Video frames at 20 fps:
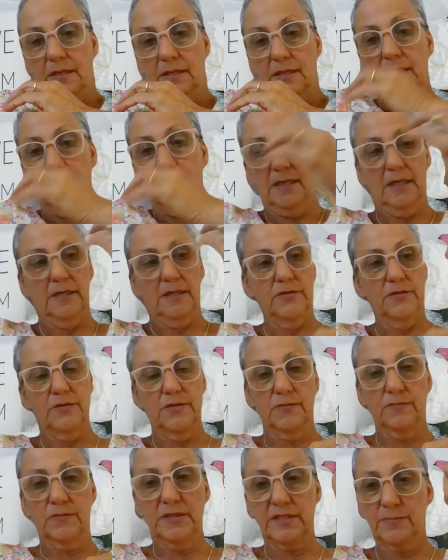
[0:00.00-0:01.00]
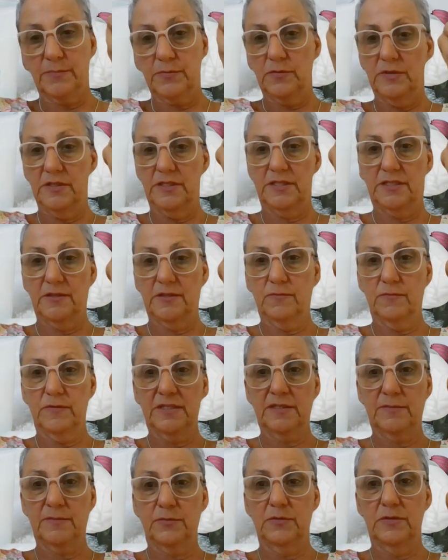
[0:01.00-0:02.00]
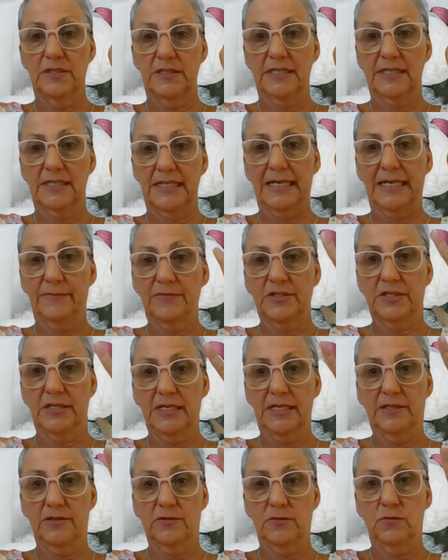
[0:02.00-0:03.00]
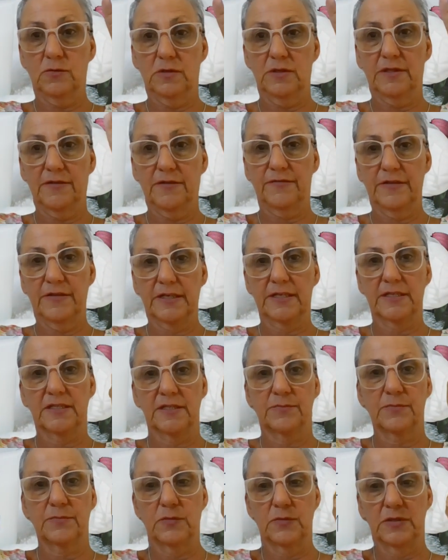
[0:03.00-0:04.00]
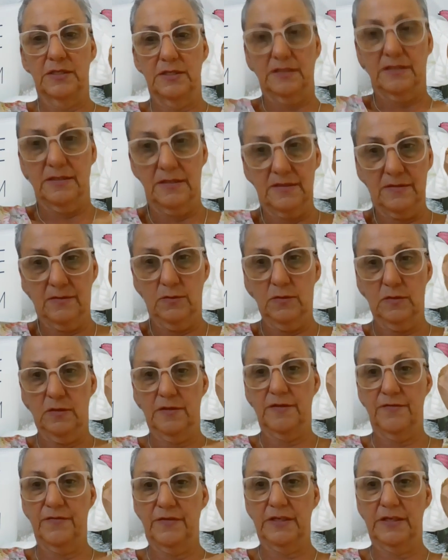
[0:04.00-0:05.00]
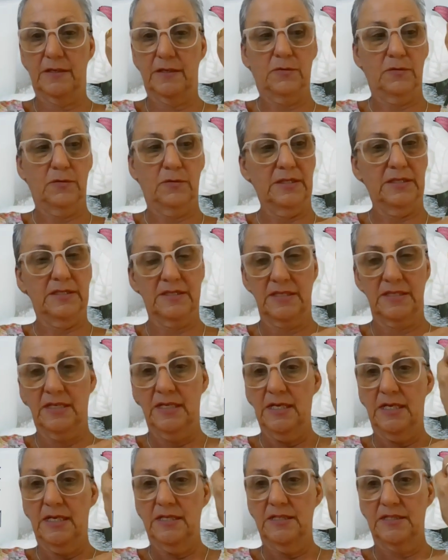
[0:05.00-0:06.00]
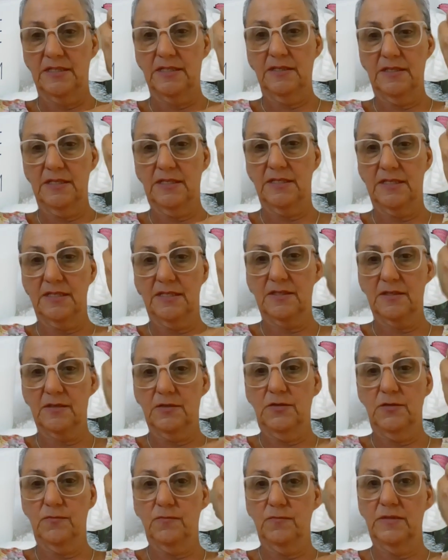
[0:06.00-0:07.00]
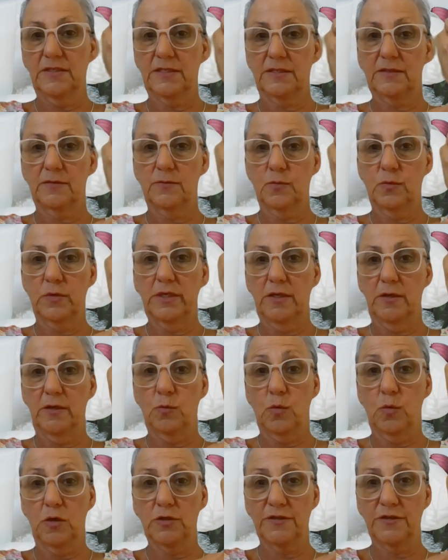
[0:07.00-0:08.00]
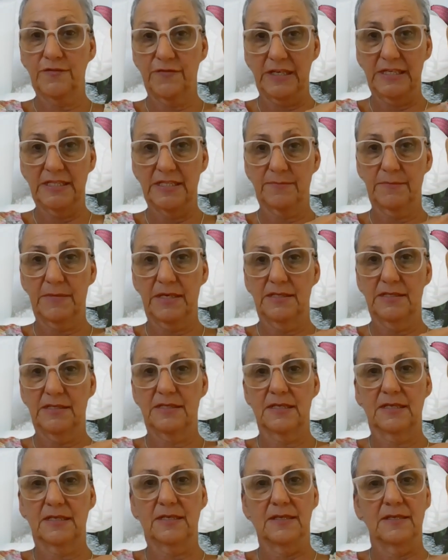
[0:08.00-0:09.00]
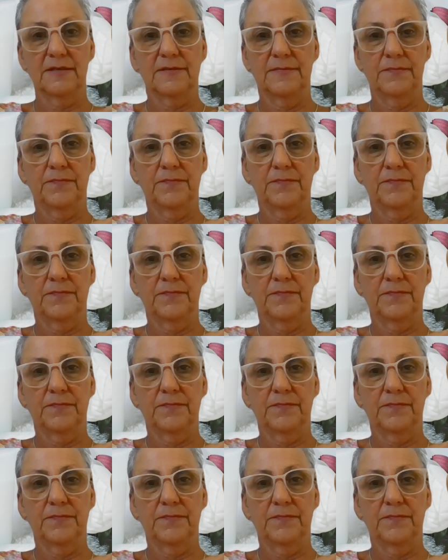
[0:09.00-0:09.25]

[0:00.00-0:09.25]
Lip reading: And then I do the wrist points. The wrist points encapsulate all of the fingers points, all of the finger points. So this is on your wrist where your watch face might sit.